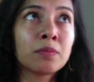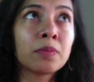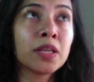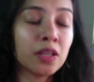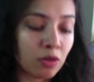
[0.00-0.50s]

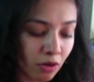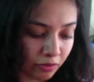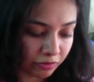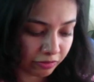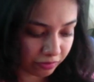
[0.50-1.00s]
be
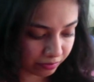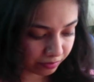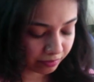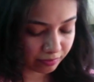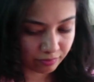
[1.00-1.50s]
of
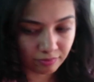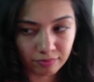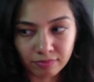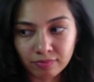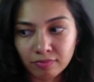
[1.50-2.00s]

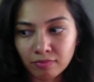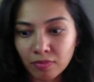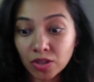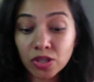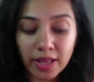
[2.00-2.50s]

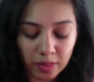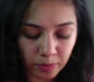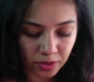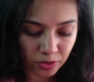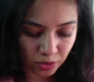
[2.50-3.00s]
much help
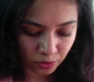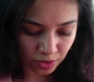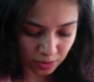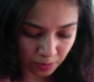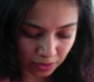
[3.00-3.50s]
to you
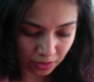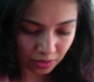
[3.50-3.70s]
this month.